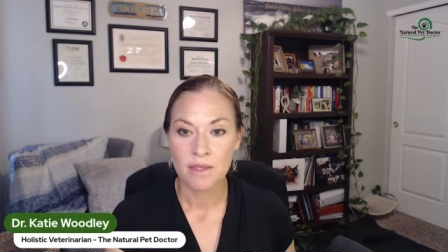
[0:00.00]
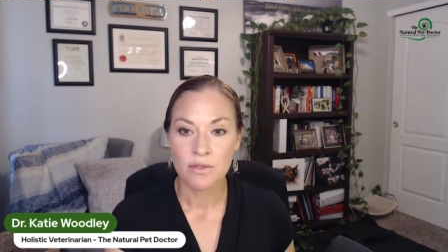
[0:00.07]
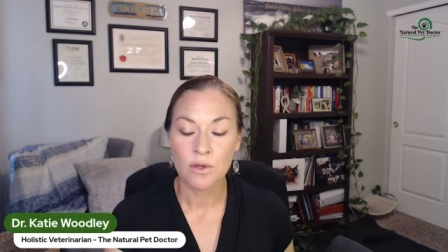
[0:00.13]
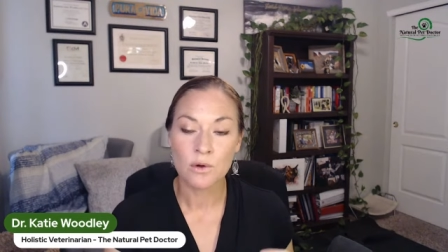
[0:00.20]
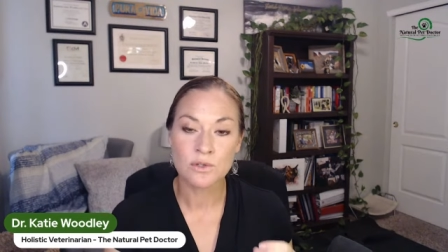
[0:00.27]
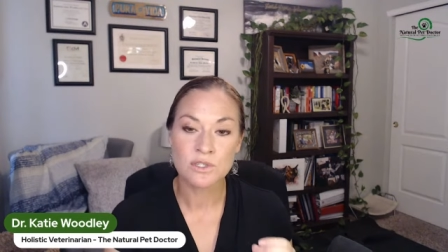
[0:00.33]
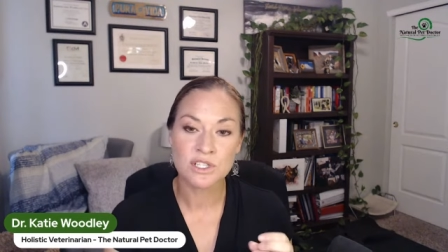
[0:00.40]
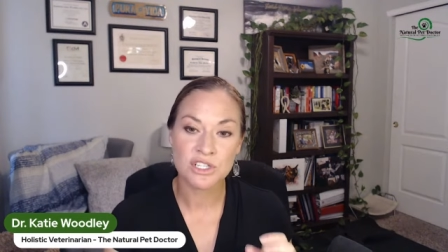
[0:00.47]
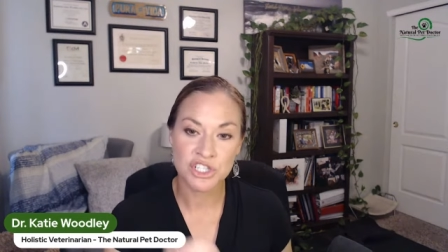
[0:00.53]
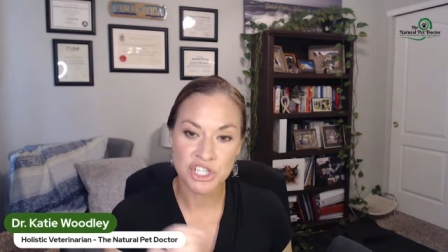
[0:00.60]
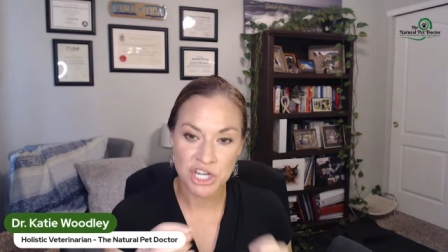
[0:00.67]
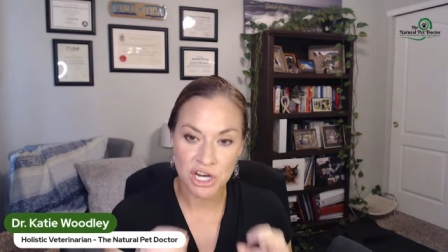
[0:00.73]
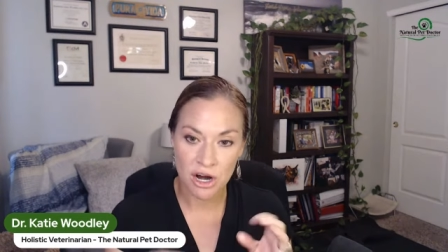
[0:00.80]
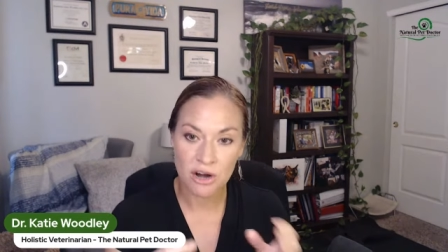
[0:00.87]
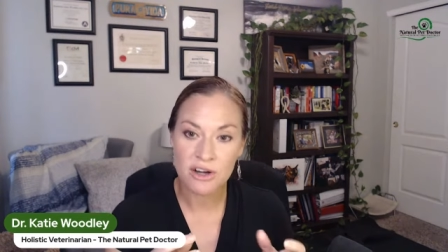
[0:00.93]
those
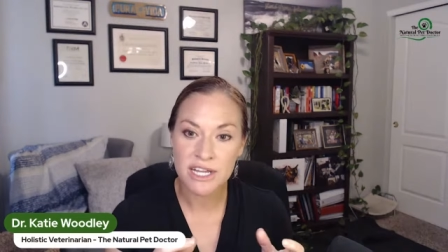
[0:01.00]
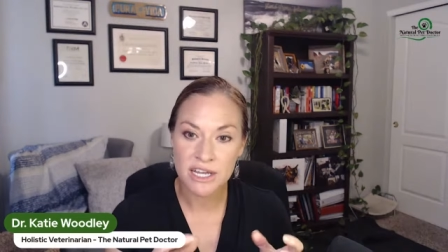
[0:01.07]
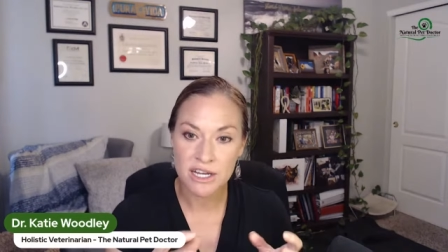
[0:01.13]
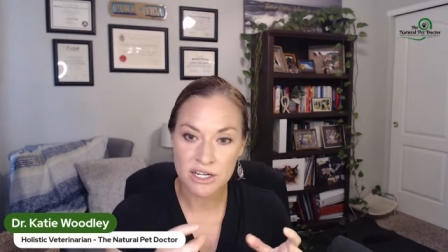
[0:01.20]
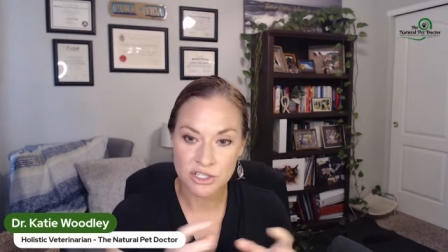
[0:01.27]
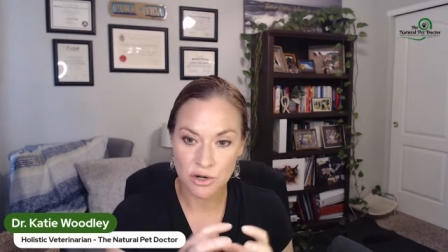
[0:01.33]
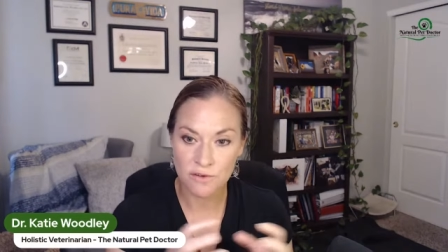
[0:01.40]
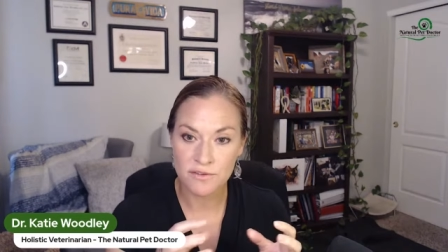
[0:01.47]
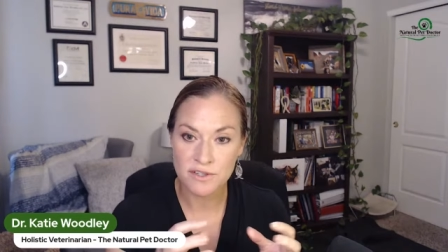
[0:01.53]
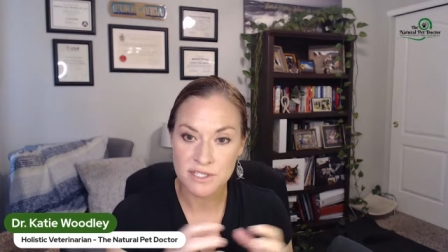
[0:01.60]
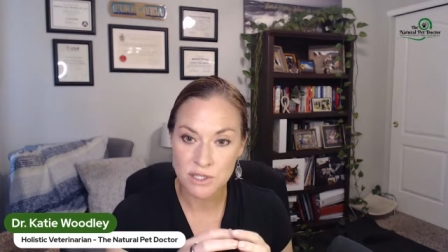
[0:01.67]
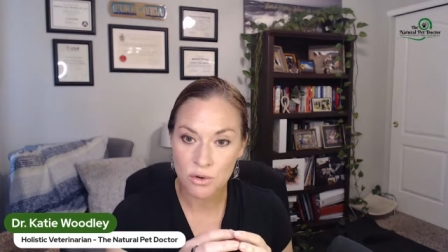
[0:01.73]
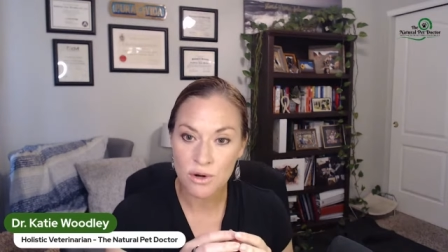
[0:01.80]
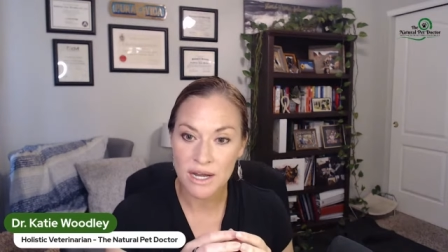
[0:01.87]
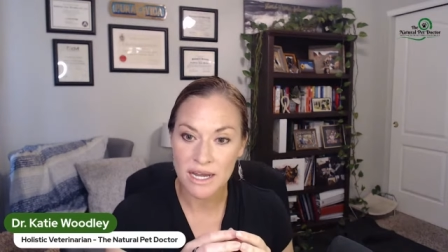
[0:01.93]
Giardia
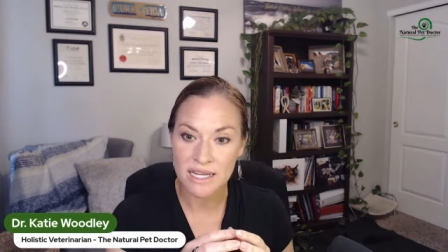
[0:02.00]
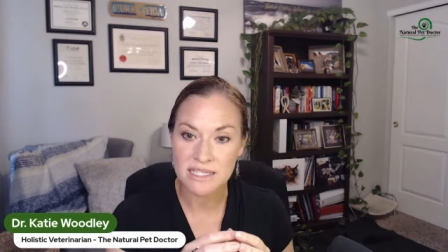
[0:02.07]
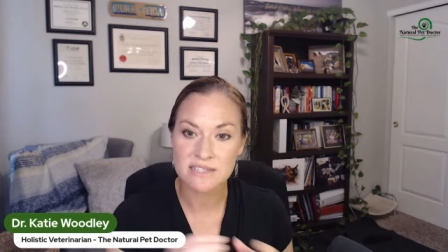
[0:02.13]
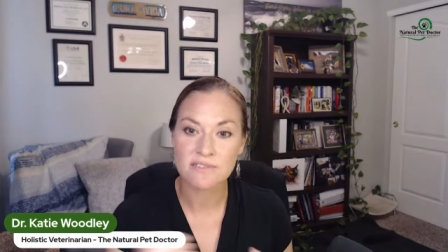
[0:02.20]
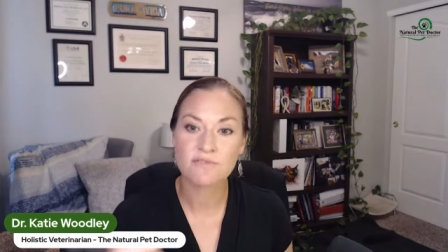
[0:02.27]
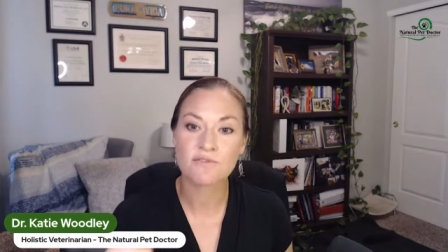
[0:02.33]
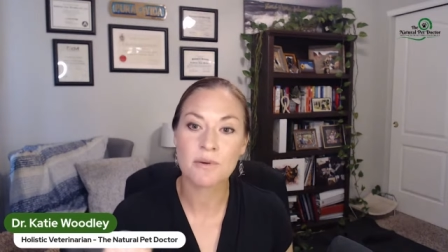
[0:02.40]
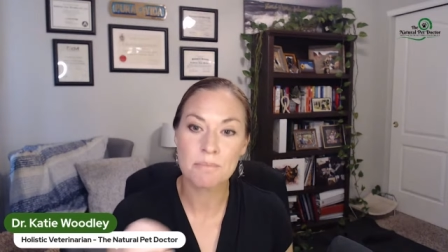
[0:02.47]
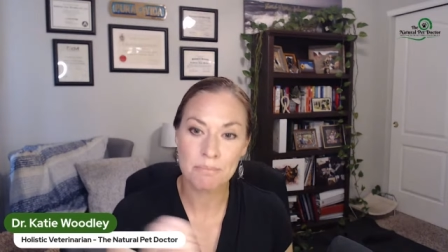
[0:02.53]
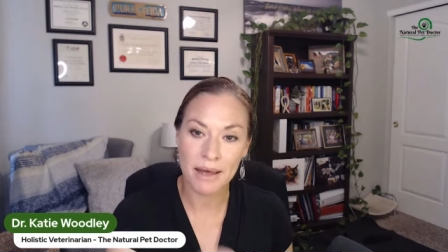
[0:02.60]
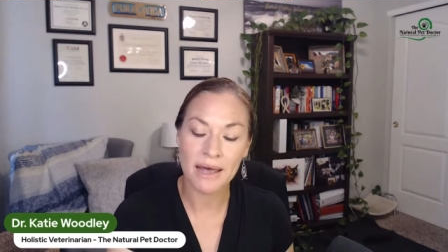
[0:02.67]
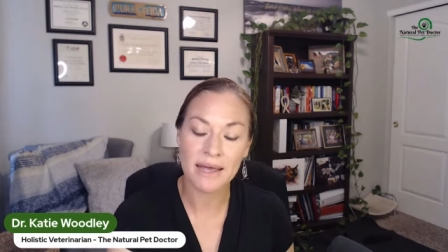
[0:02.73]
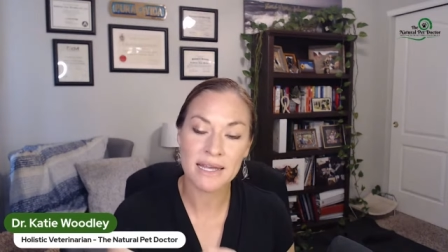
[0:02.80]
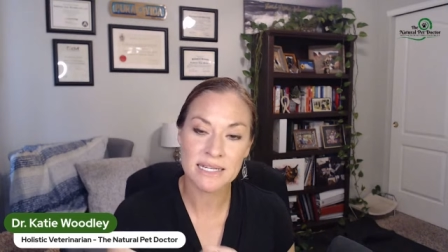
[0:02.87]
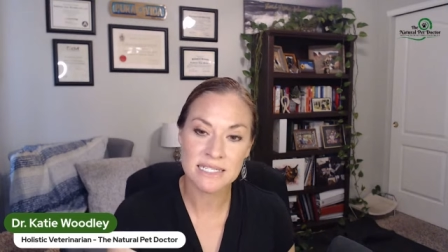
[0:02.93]
trophozoites from
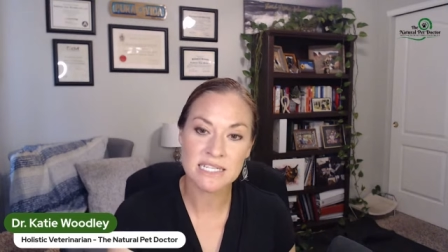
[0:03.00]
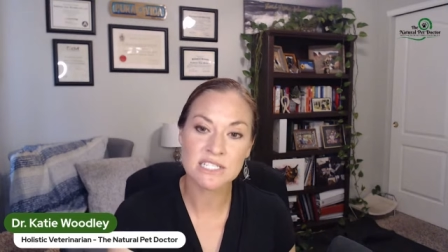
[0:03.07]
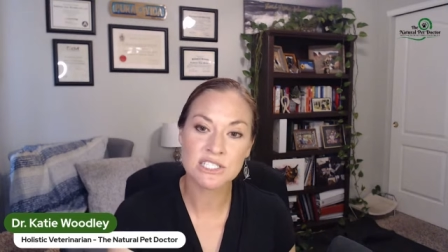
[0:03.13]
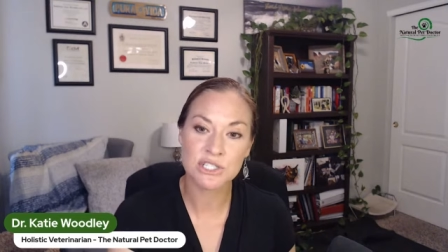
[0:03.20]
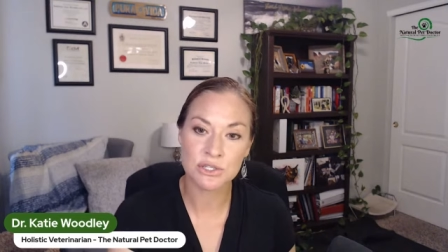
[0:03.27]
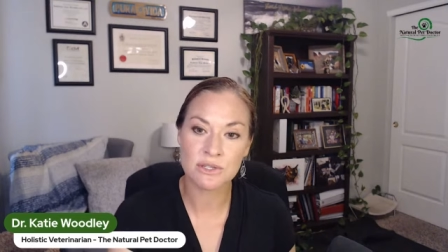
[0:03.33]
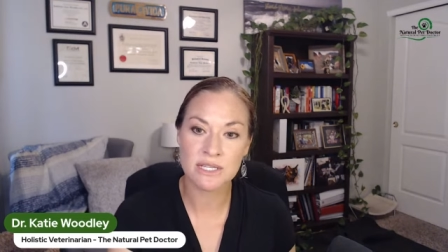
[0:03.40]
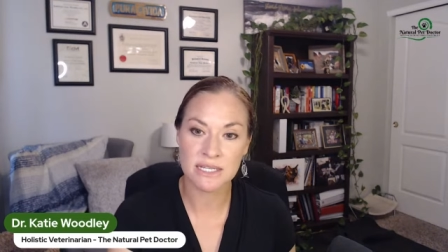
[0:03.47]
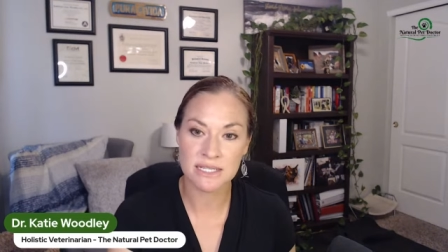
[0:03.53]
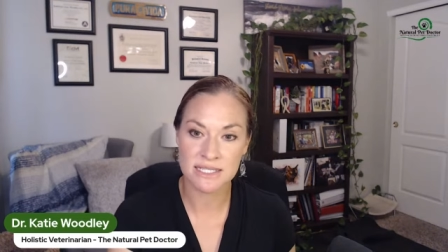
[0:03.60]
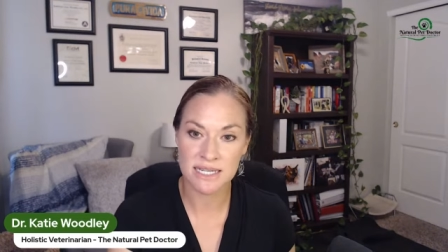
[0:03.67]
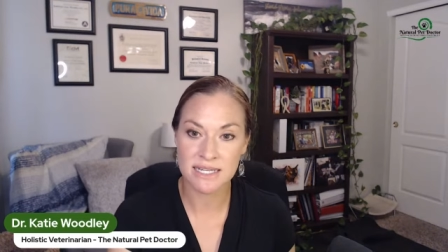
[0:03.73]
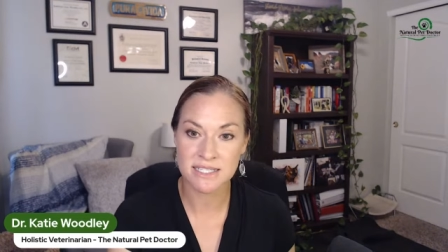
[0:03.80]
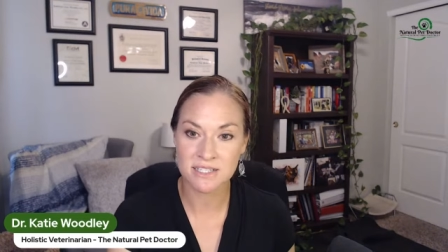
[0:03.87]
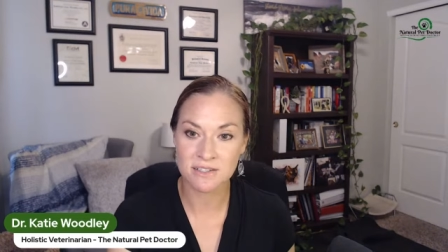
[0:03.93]
binding to the
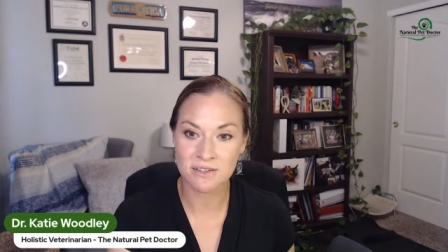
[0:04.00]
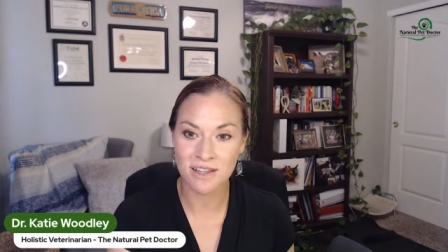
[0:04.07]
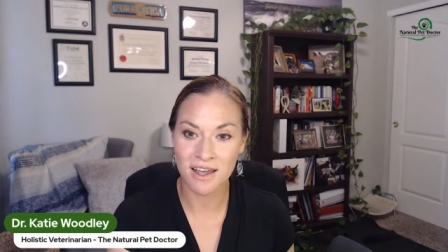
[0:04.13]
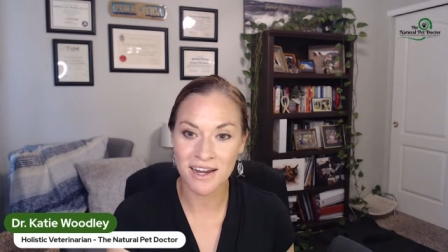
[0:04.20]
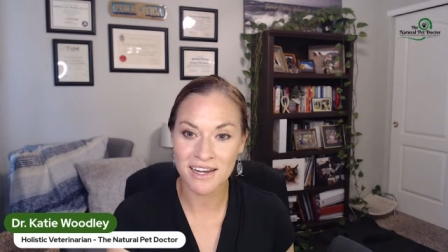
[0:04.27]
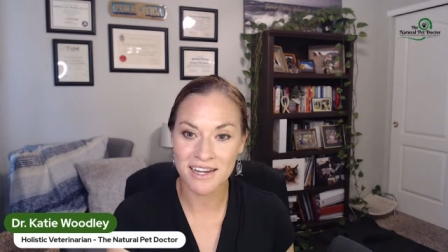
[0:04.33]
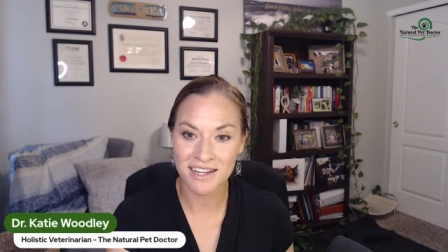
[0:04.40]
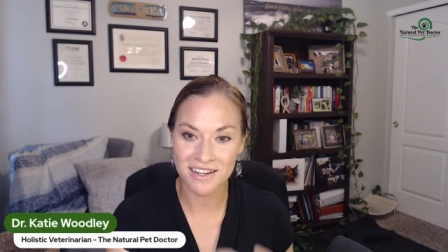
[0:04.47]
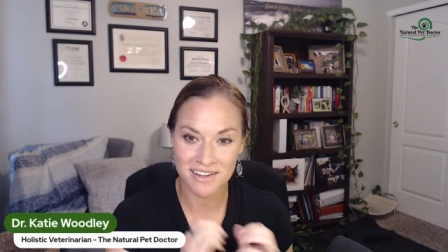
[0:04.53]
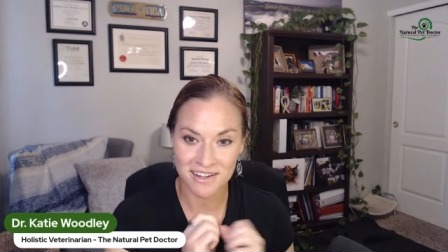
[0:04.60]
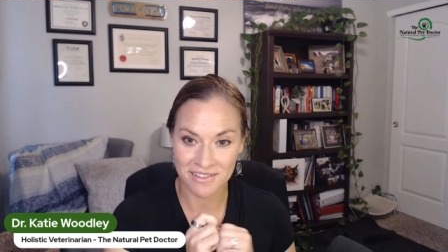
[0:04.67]
intestinal lining,